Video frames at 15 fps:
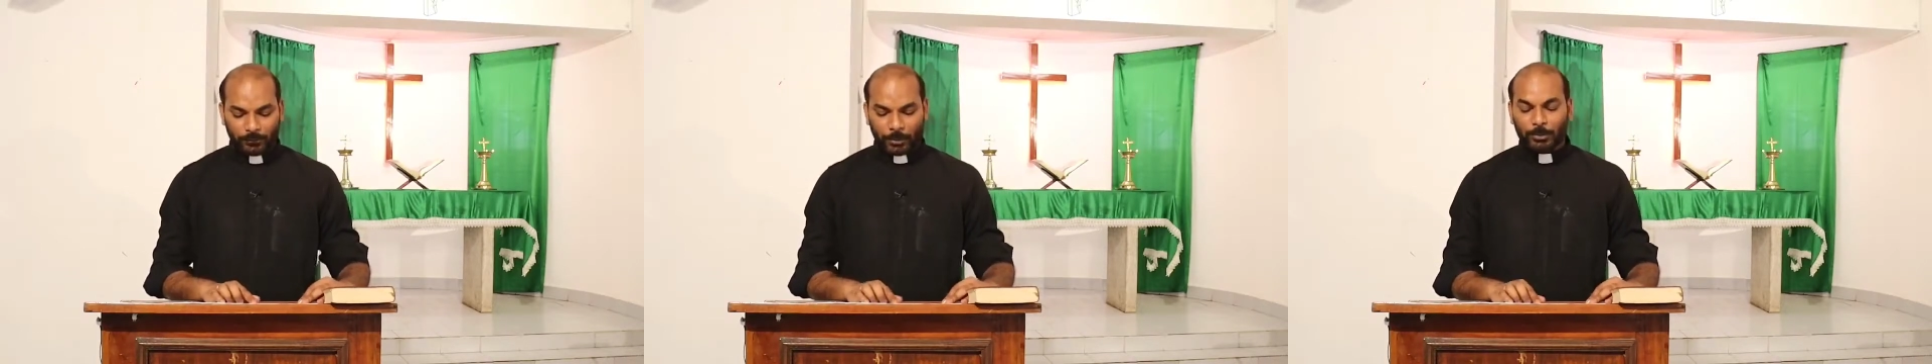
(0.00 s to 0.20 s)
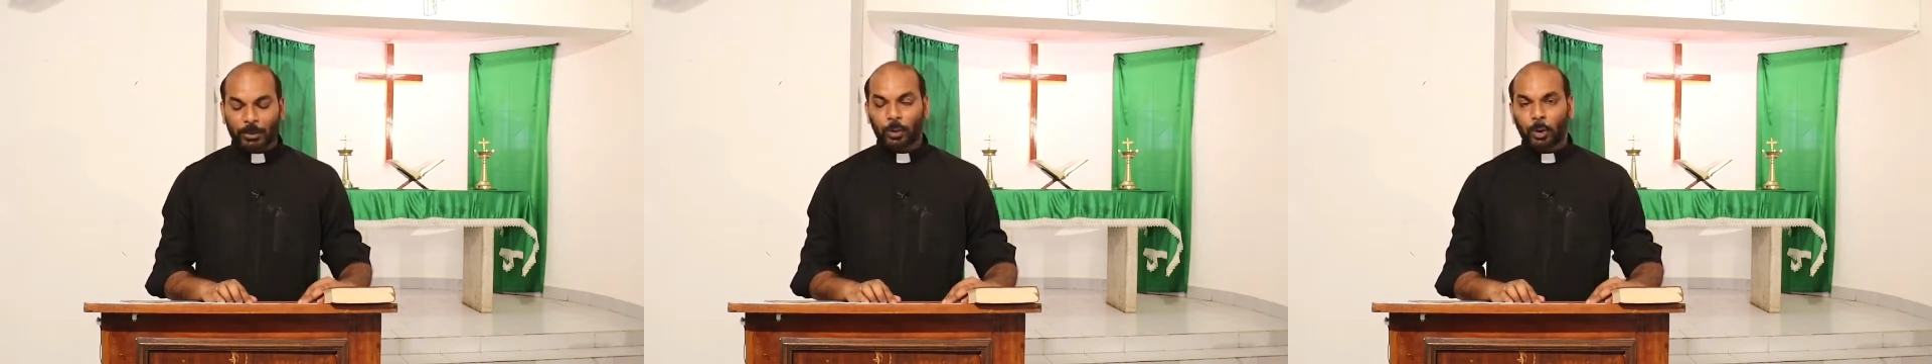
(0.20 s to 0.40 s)

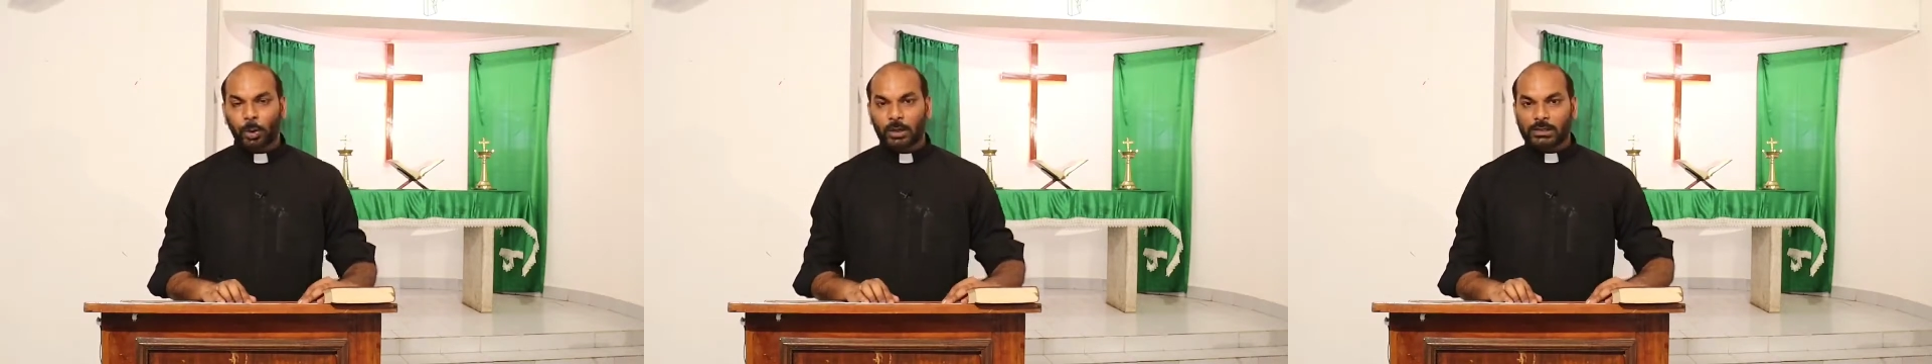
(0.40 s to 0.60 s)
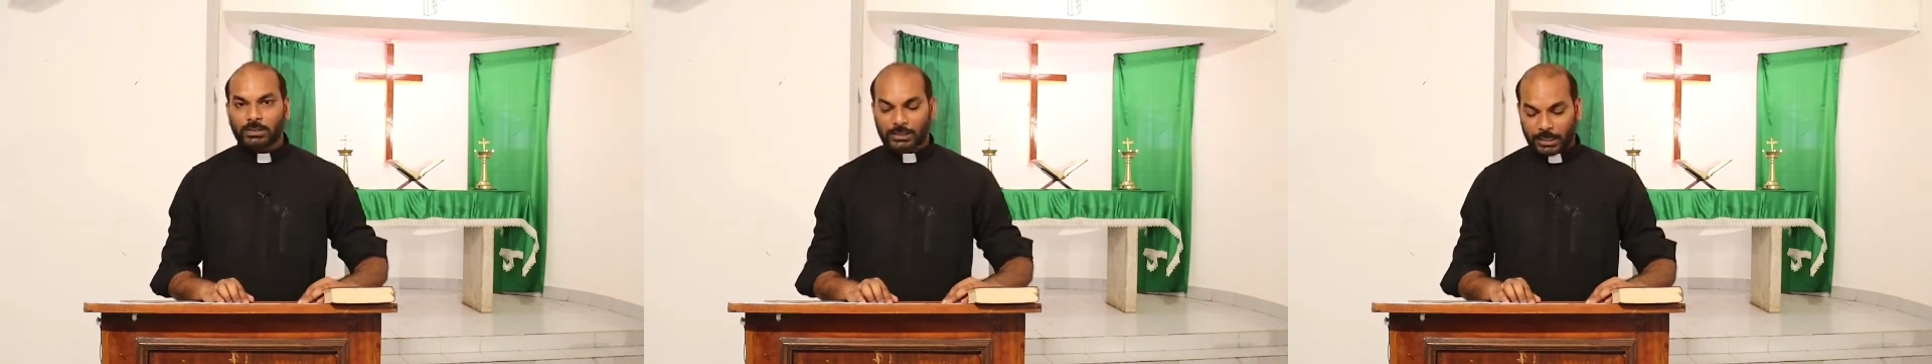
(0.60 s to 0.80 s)
From the
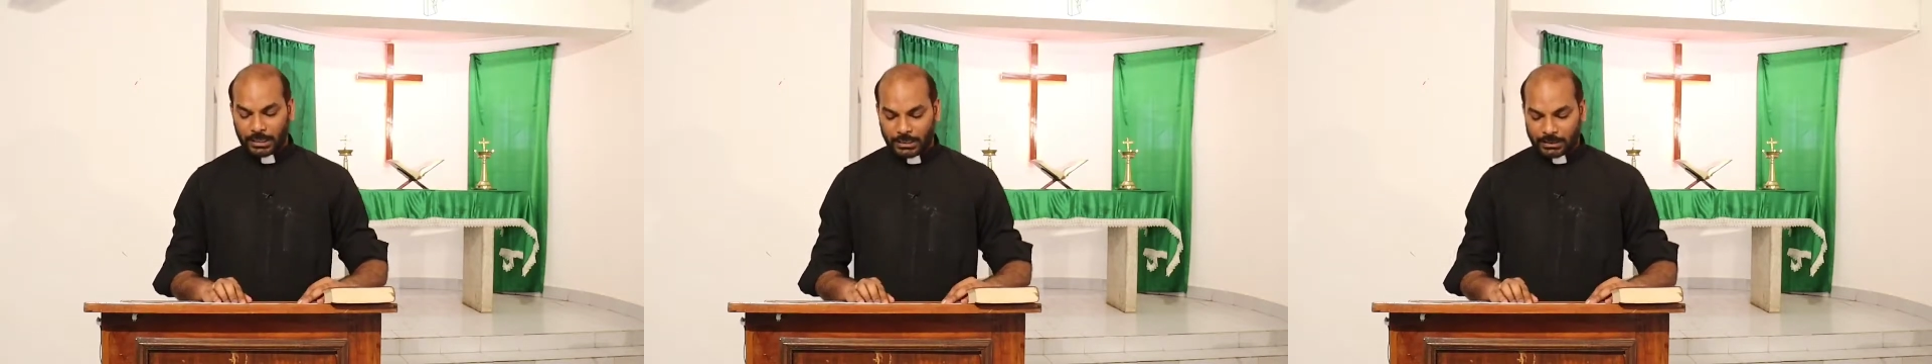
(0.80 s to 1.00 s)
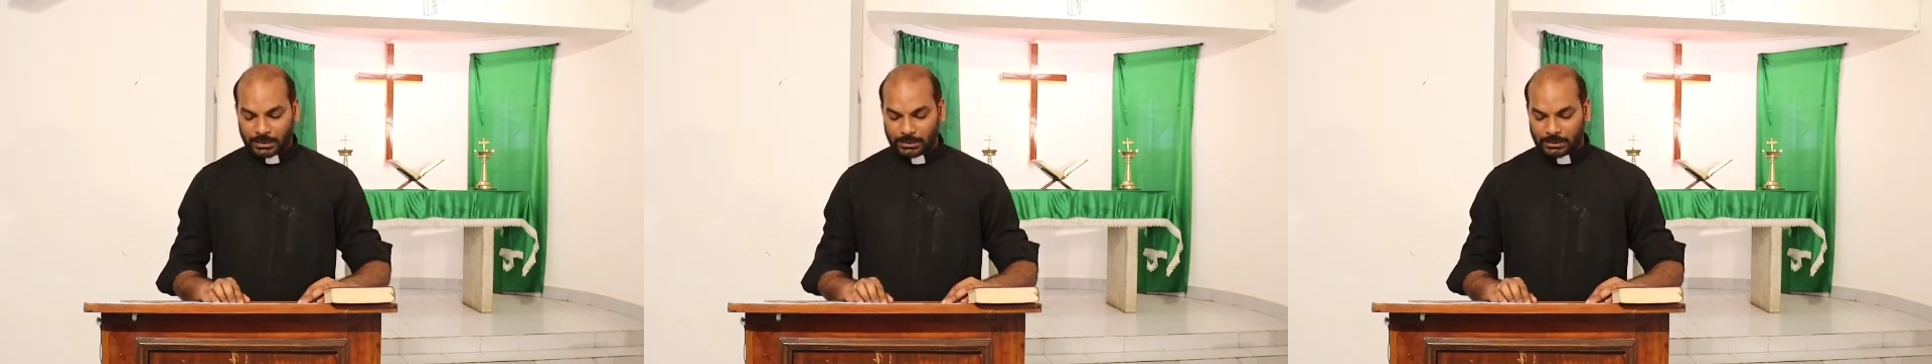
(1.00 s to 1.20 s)
local
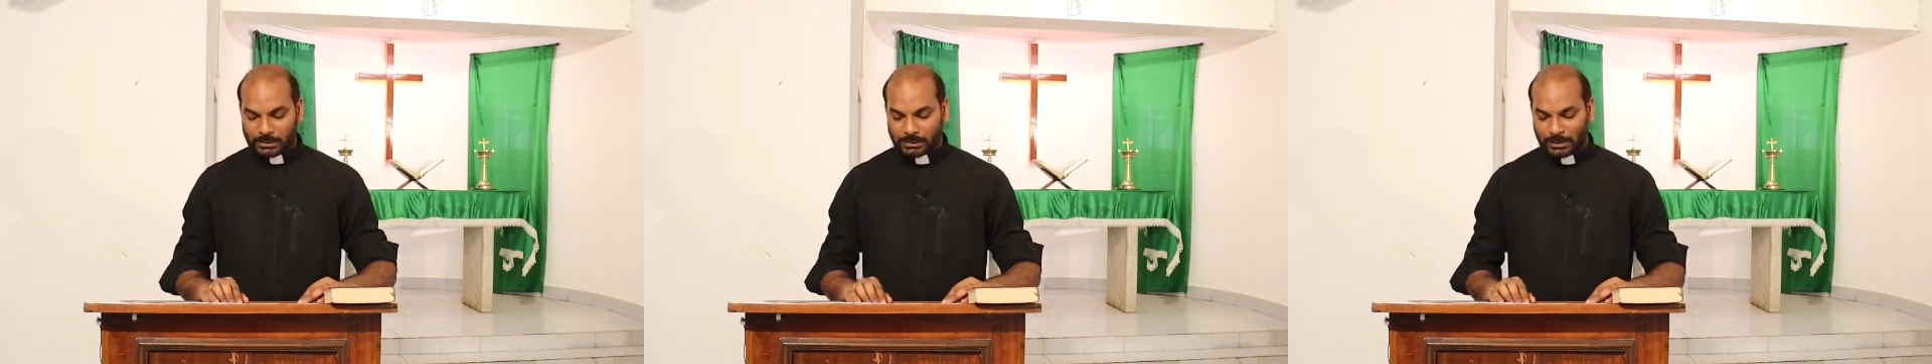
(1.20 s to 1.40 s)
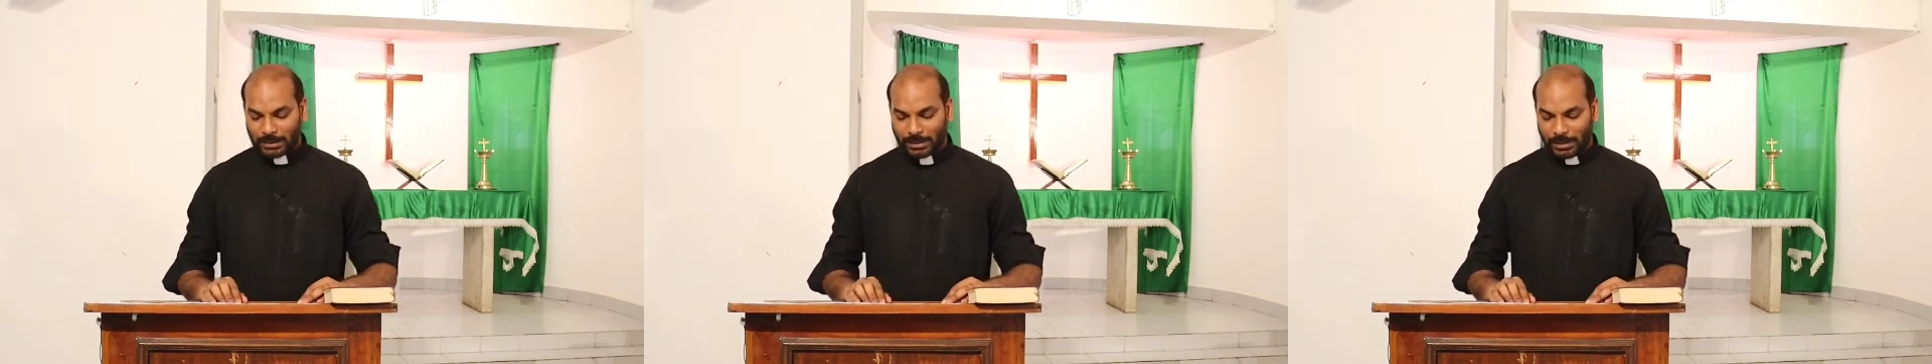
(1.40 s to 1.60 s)

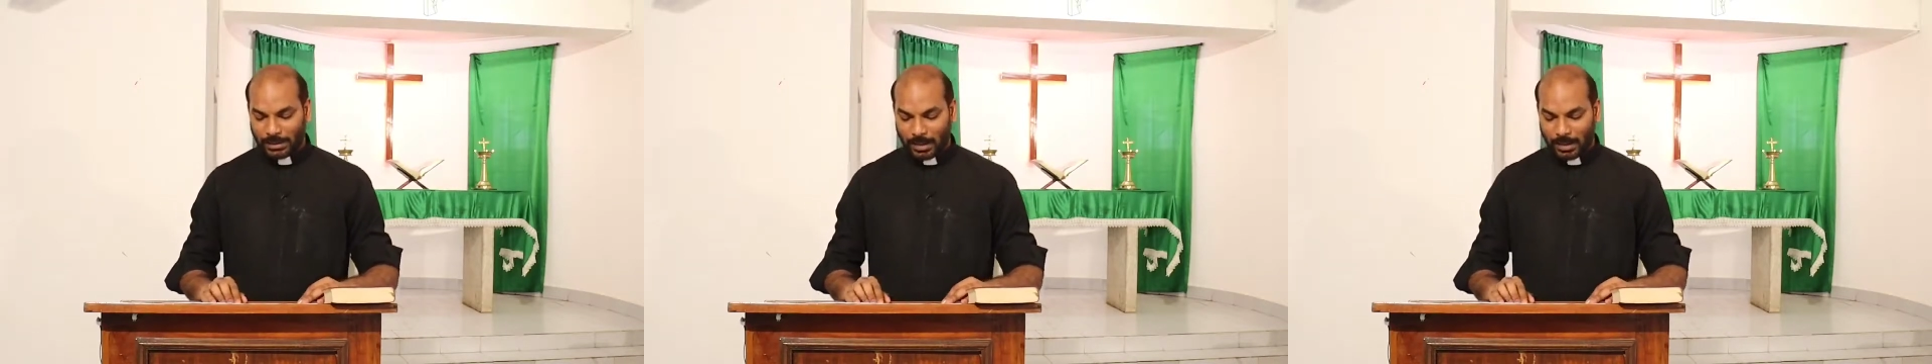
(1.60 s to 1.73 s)
channels,